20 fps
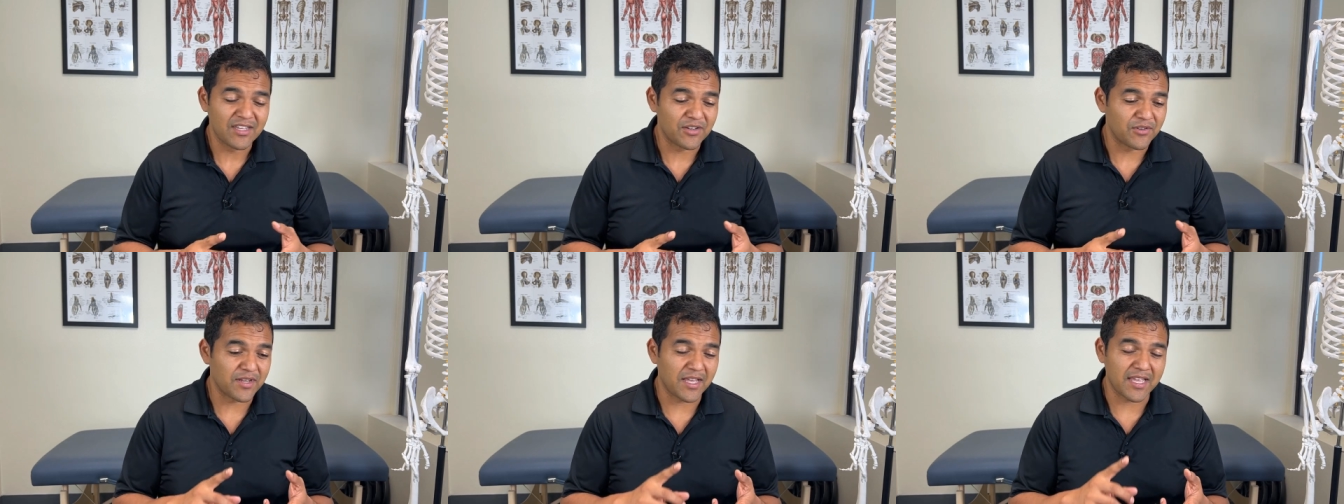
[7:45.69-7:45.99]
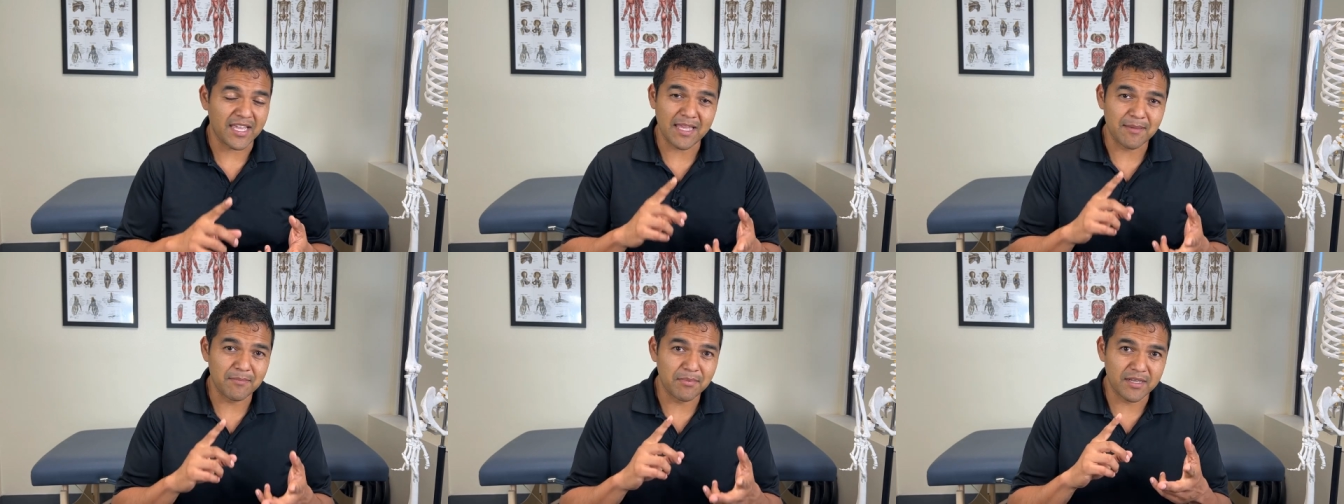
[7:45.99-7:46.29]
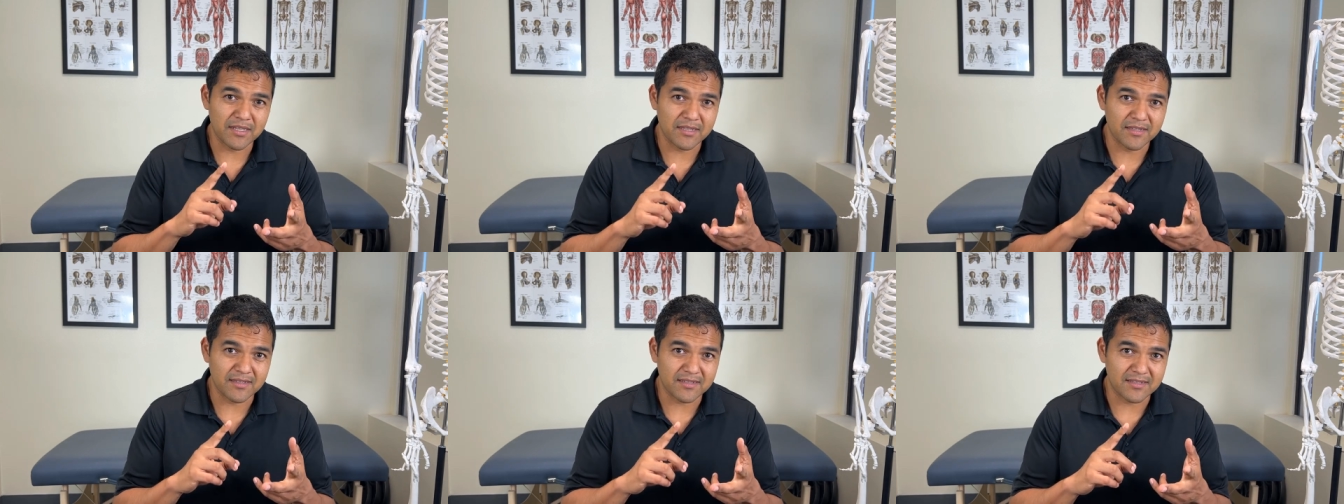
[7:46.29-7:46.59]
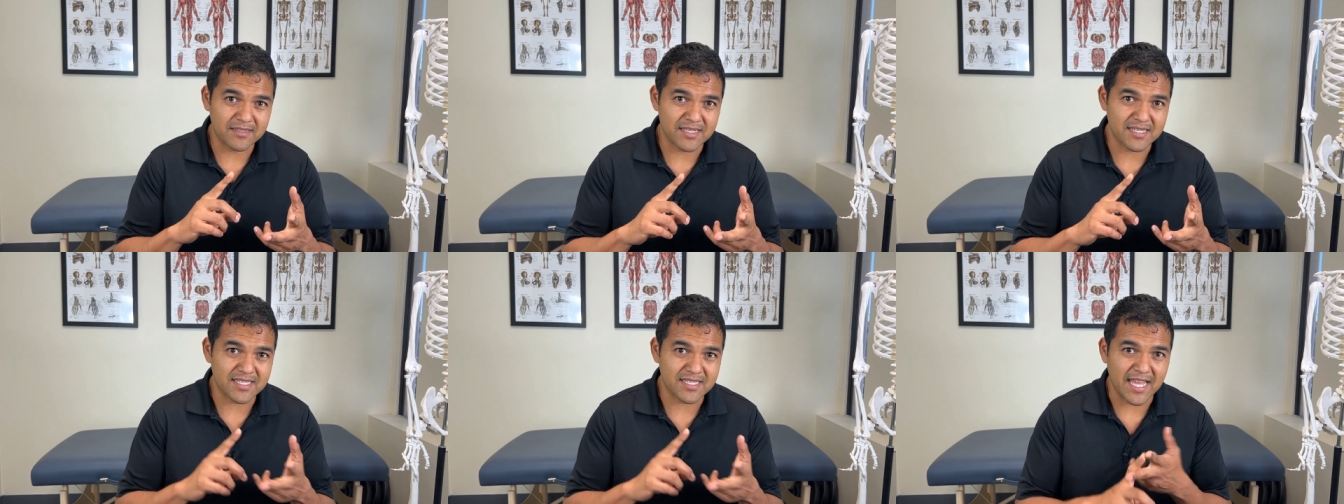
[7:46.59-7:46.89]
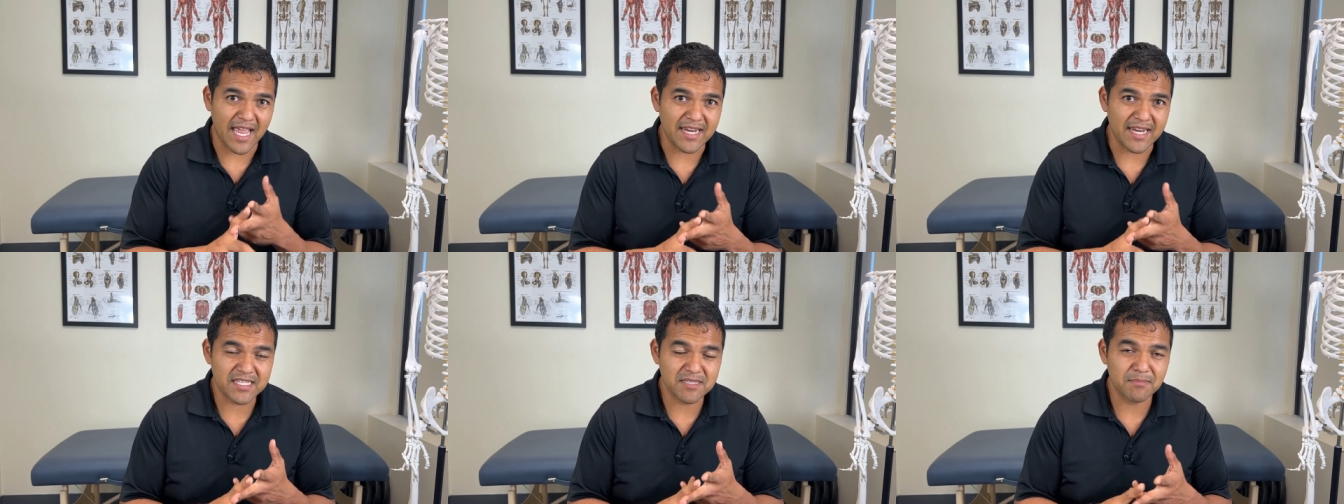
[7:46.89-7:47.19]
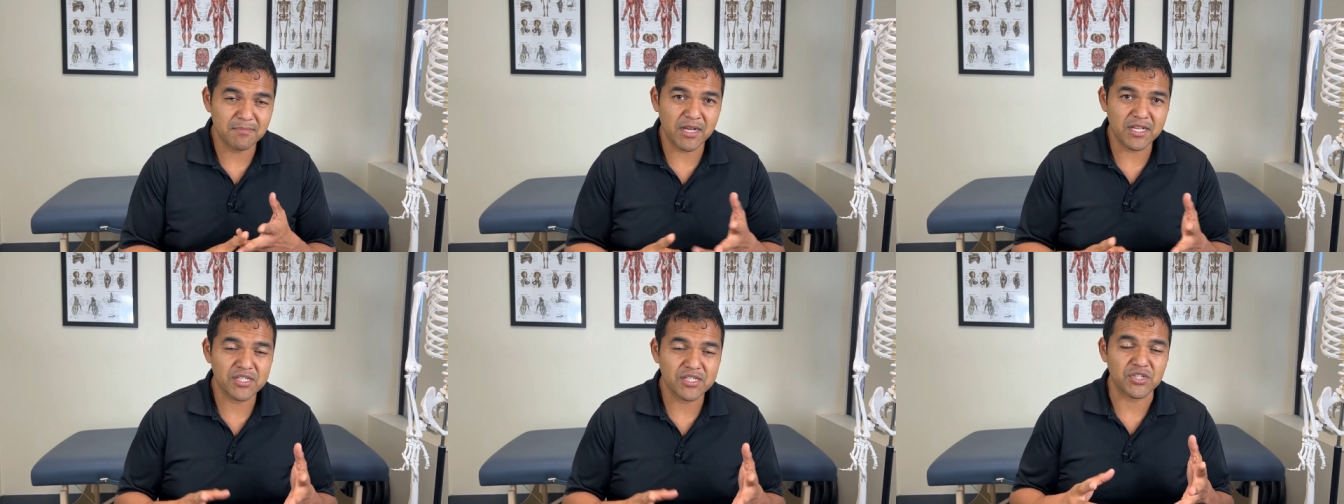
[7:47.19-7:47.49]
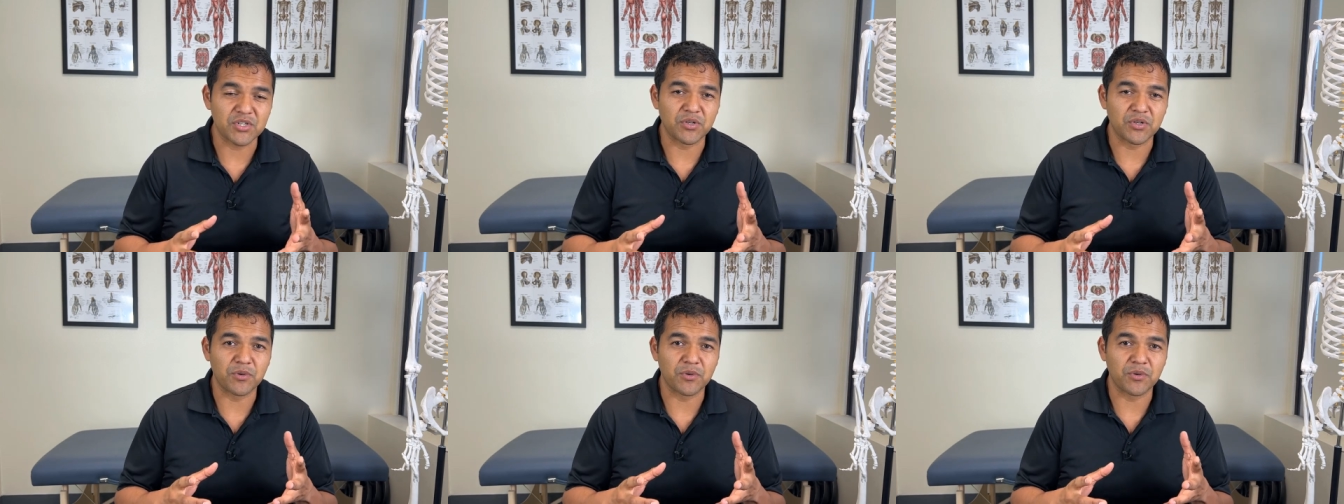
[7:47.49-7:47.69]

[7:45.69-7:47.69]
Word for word: you're not able to, to stand as much,